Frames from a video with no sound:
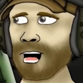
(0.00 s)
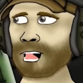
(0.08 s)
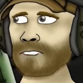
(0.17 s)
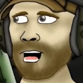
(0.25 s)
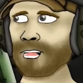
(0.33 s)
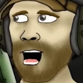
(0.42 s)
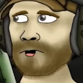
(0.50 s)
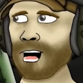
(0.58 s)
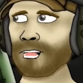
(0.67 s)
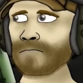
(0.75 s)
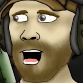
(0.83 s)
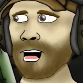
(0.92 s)
thinking,
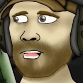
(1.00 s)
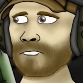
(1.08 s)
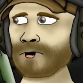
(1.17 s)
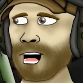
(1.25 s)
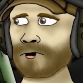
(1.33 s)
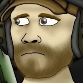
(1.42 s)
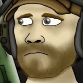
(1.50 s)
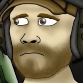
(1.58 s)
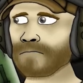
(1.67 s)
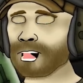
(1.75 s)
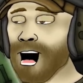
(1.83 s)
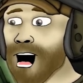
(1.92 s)
what's so
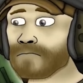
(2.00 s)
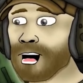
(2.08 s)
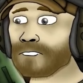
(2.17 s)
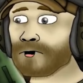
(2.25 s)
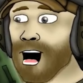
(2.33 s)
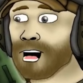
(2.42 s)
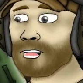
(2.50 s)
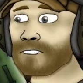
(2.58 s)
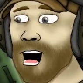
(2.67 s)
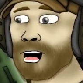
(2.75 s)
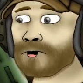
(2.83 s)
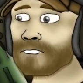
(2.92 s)
special about this
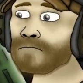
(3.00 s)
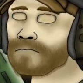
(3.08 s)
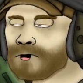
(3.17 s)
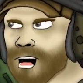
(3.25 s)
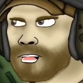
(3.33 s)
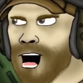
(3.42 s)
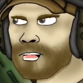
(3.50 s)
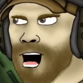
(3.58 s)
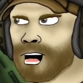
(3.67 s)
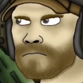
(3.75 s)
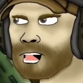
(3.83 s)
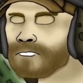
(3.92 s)
here in 2020?
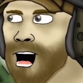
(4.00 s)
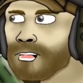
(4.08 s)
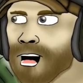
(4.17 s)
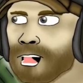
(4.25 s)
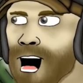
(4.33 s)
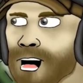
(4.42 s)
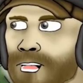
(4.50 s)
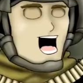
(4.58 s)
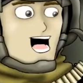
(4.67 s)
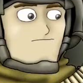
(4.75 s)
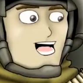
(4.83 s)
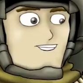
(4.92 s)
We've always seen this
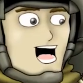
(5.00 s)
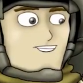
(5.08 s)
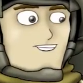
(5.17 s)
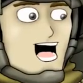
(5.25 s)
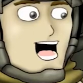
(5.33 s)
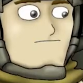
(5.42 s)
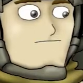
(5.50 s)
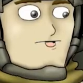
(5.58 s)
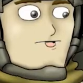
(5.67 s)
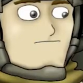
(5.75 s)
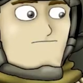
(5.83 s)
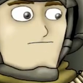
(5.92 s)
kind of characters.
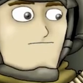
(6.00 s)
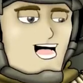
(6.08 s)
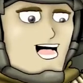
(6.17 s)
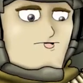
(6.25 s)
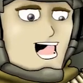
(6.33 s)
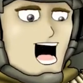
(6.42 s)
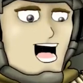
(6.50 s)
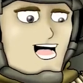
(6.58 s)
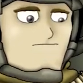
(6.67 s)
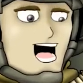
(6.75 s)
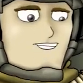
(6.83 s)
In fact, we're still